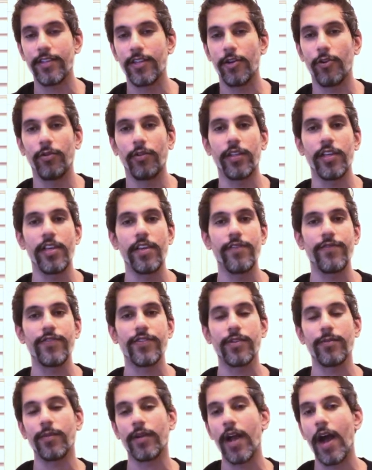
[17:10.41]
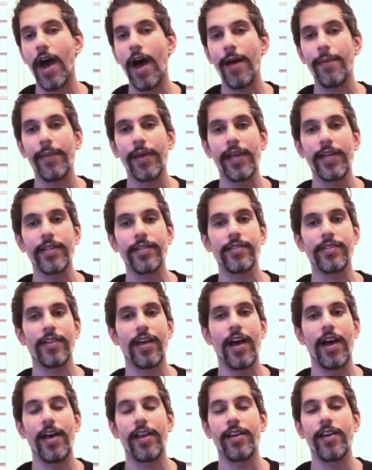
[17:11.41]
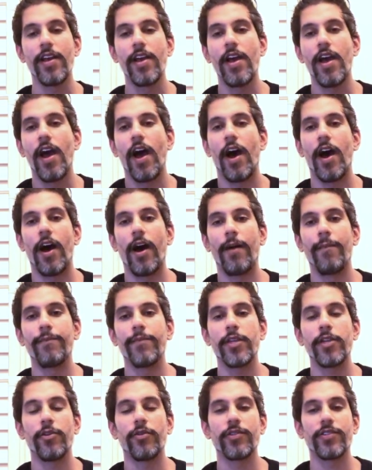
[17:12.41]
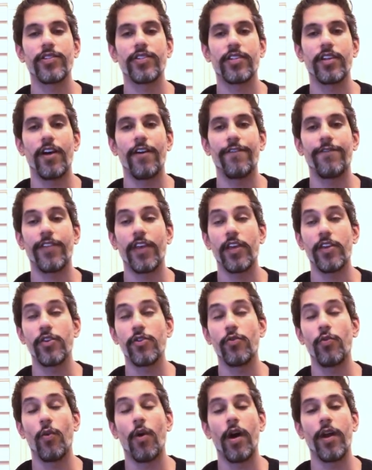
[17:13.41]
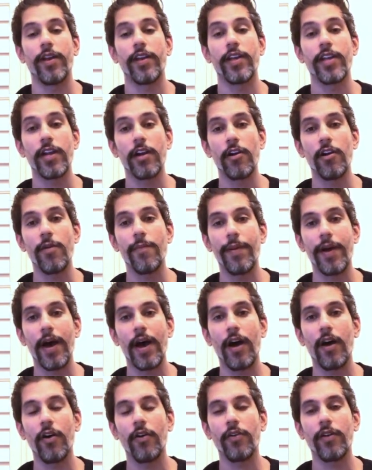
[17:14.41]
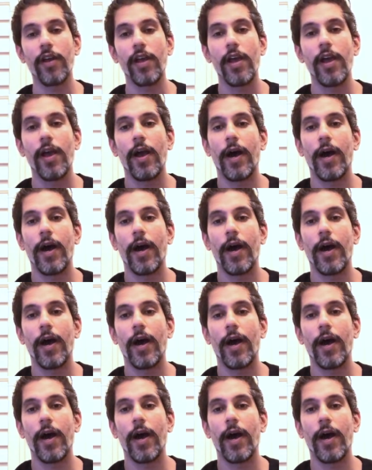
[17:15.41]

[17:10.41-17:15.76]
You know, leave some comments on you know, stuff that you want to hear about.